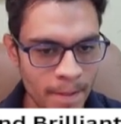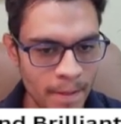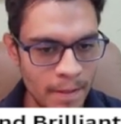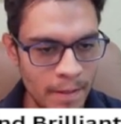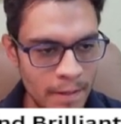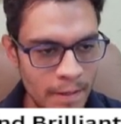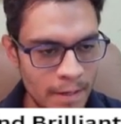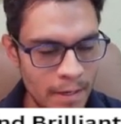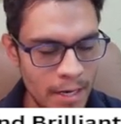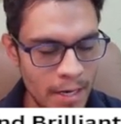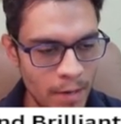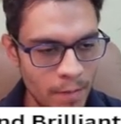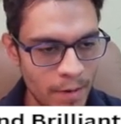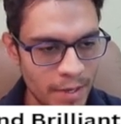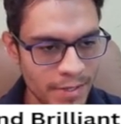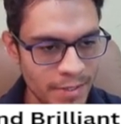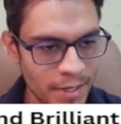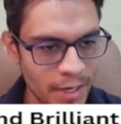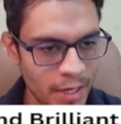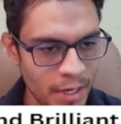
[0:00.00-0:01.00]
Now I
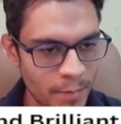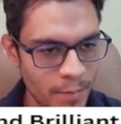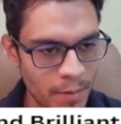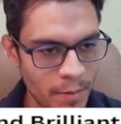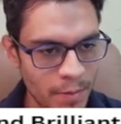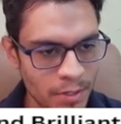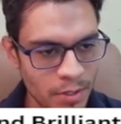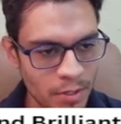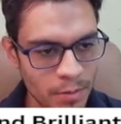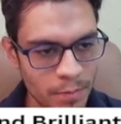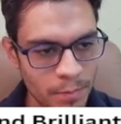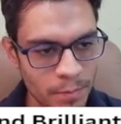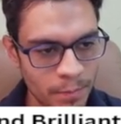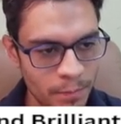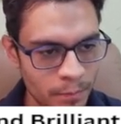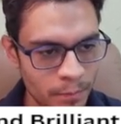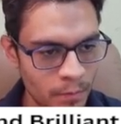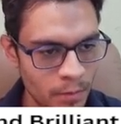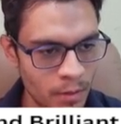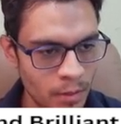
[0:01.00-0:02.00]
sack my bishop.
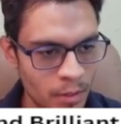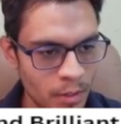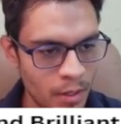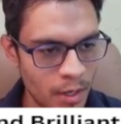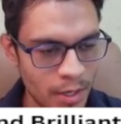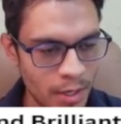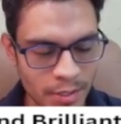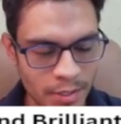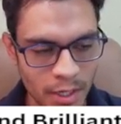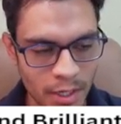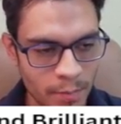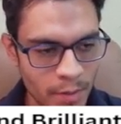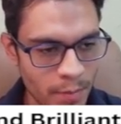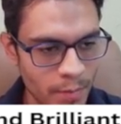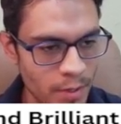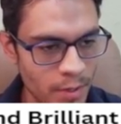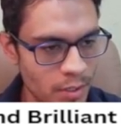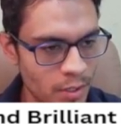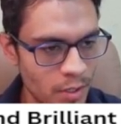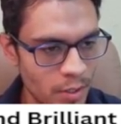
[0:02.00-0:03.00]
I sack my
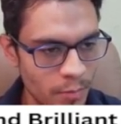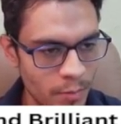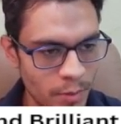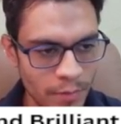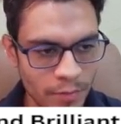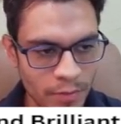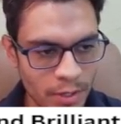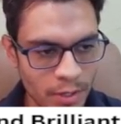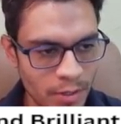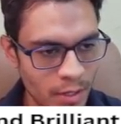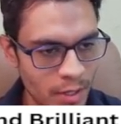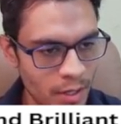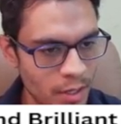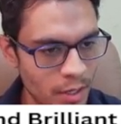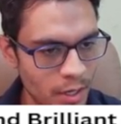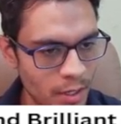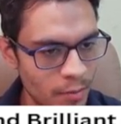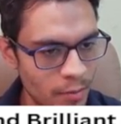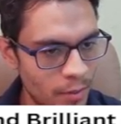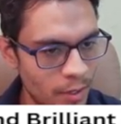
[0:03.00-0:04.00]
bishop. If they take,
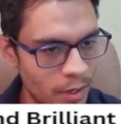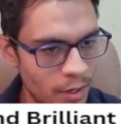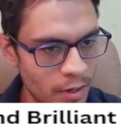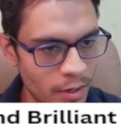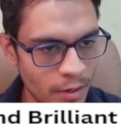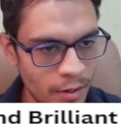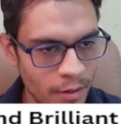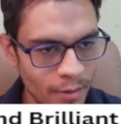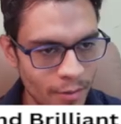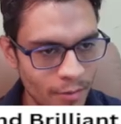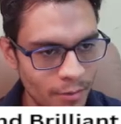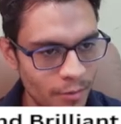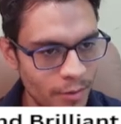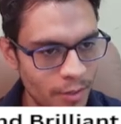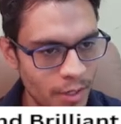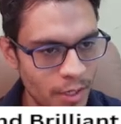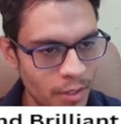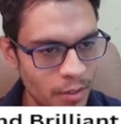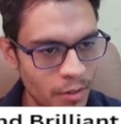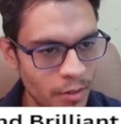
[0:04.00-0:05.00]
I don't care. They
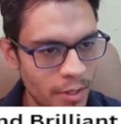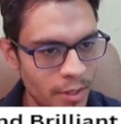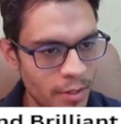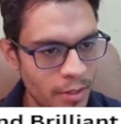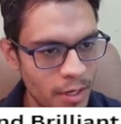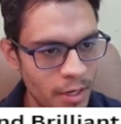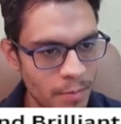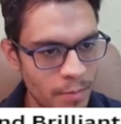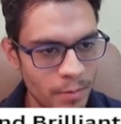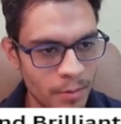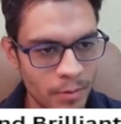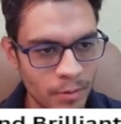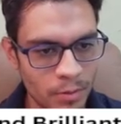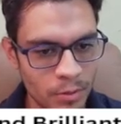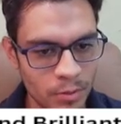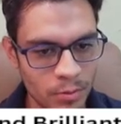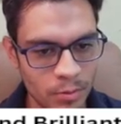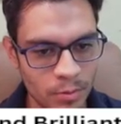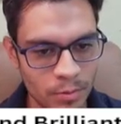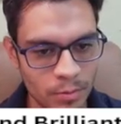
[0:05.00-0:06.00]
are not in time
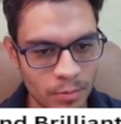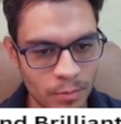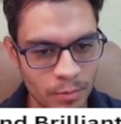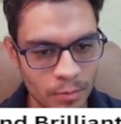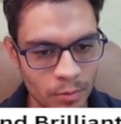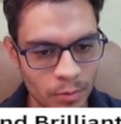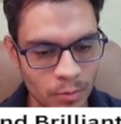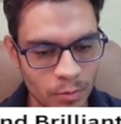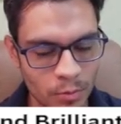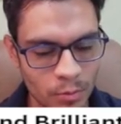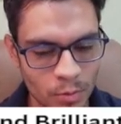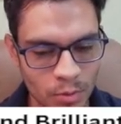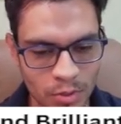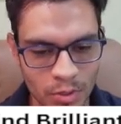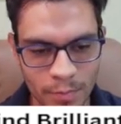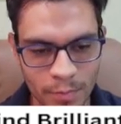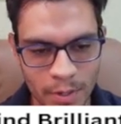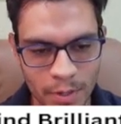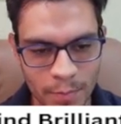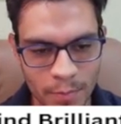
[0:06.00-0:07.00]
to stop
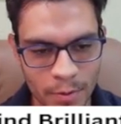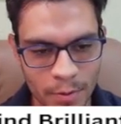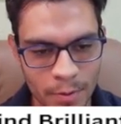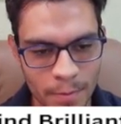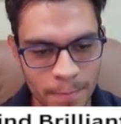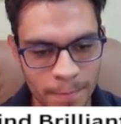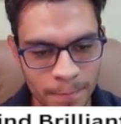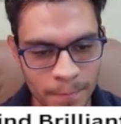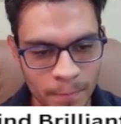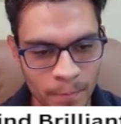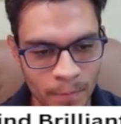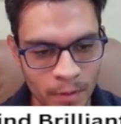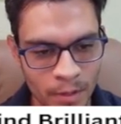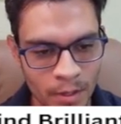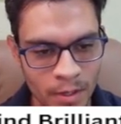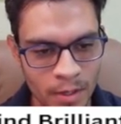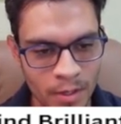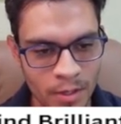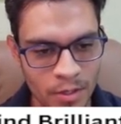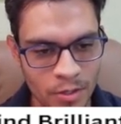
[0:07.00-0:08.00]
my pawn.
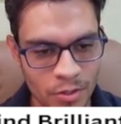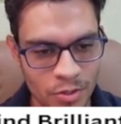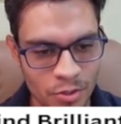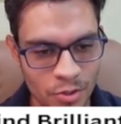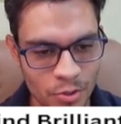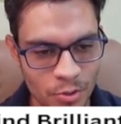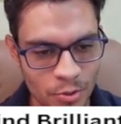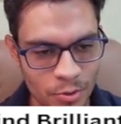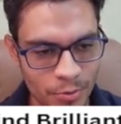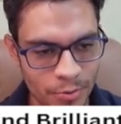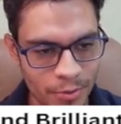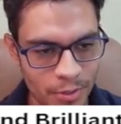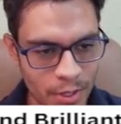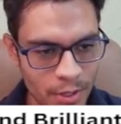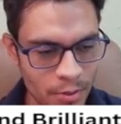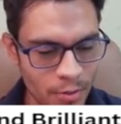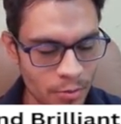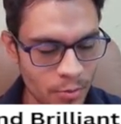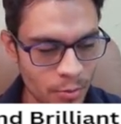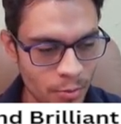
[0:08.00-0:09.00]
So they
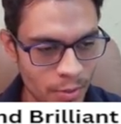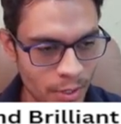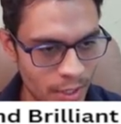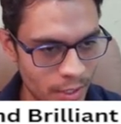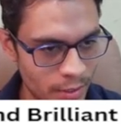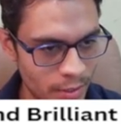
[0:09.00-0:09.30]
don't do that.